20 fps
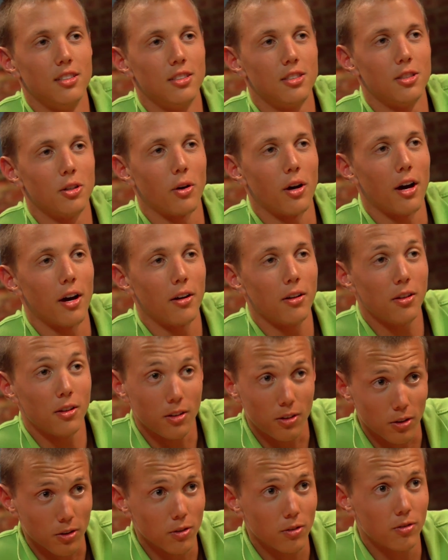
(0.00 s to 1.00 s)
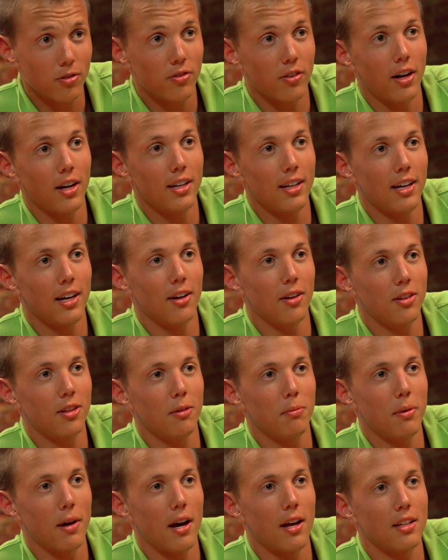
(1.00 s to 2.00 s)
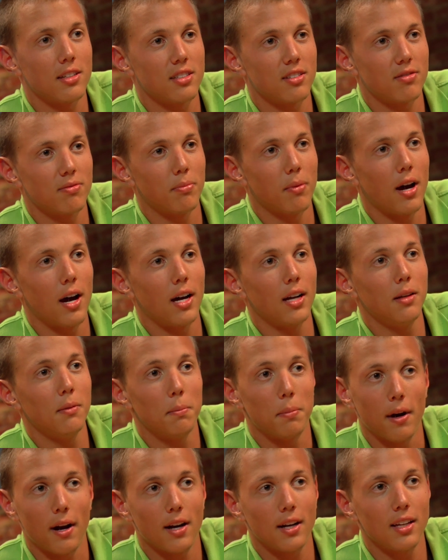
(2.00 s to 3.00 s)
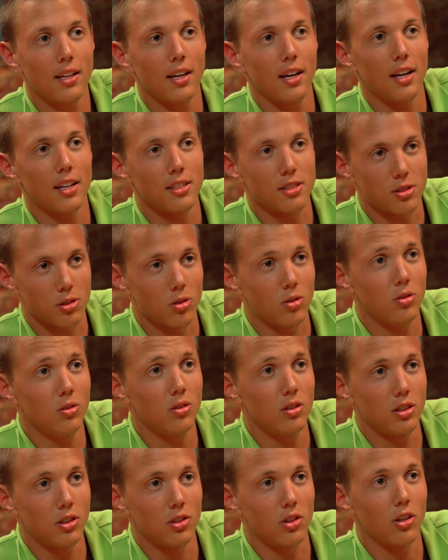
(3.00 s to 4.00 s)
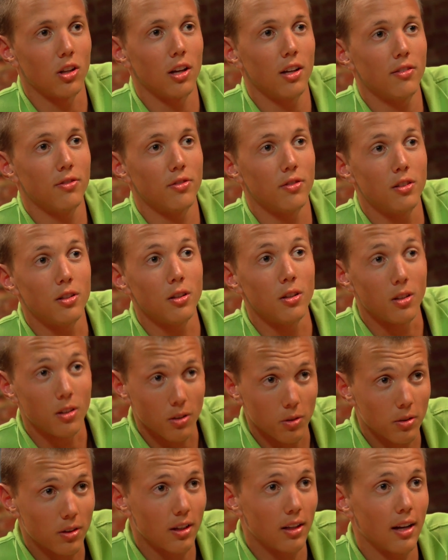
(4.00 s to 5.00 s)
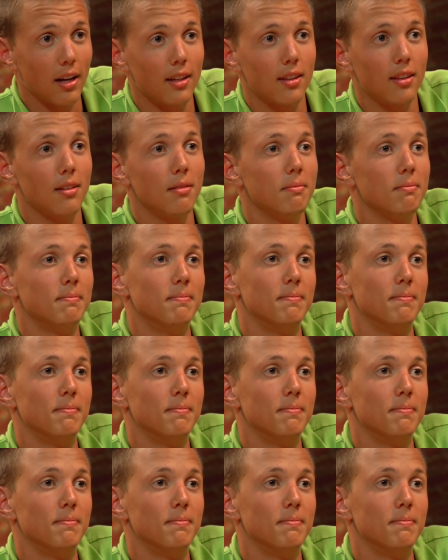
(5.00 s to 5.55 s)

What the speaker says: So how do you find a healthy balance of mind, body, and soul in your life? Do you connect them?